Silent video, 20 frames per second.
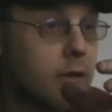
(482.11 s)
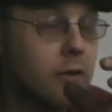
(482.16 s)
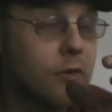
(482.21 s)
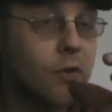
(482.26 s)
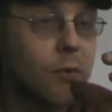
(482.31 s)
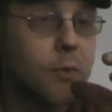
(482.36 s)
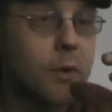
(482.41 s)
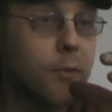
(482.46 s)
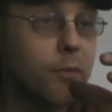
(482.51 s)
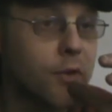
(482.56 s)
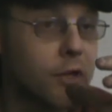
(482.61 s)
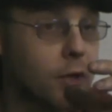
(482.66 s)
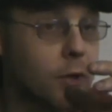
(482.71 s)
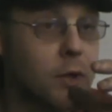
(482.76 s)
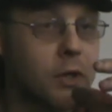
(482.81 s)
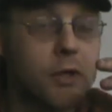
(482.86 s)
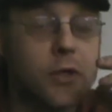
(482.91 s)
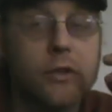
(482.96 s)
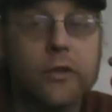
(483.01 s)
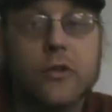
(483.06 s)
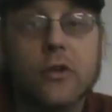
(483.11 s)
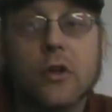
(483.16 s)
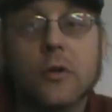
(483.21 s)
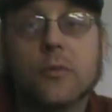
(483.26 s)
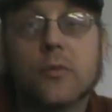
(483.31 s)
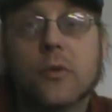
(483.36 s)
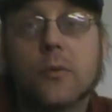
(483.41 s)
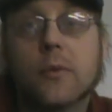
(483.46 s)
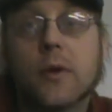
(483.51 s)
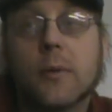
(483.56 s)
Sometimes they go on good
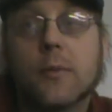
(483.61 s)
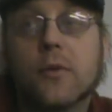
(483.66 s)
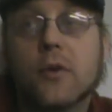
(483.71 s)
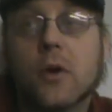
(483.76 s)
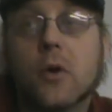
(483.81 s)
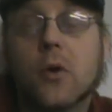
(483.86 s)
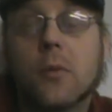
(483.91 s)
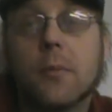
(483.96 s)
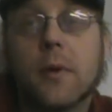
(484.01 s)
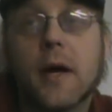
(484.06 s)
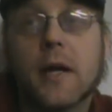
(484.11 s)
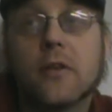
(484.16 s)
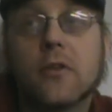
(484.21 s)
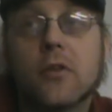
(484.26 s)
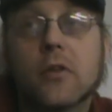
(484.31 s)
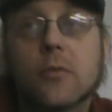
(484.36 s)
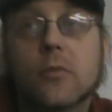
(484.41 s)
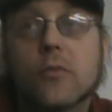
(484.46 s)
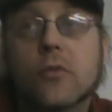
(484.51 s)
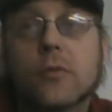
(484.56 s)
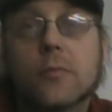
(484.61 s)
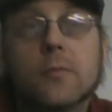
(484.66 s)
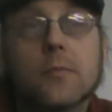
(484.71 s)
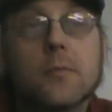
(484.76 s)
terms, sometimes they go on bad terms.